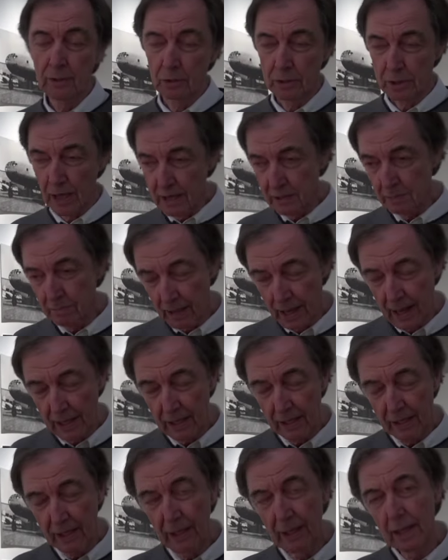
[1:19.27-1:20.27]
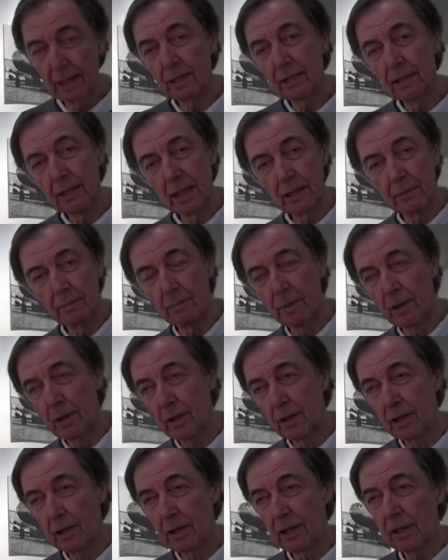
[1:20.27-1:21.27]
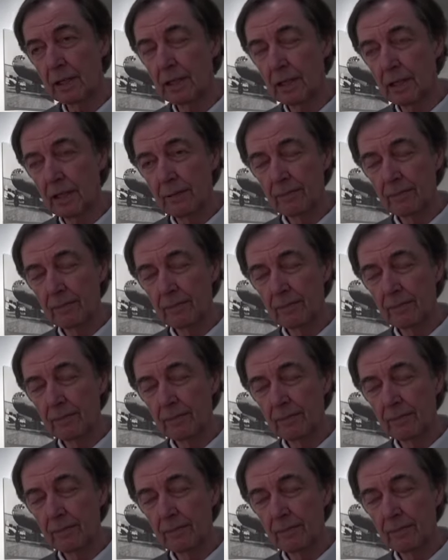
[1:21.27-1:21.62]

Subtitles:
was taken back again, and then by